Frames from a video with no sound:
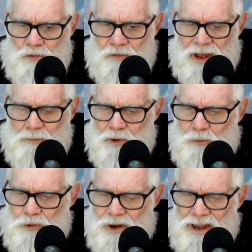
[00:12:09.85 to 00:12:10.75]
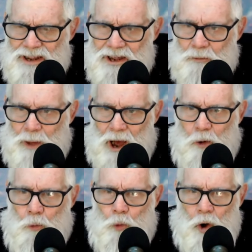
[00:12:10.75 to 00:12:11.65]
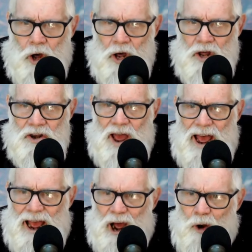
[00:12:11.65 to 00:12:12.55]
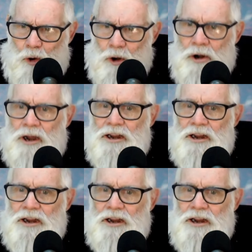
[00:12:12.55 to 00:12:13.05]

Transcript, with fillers: famous for taking about one hour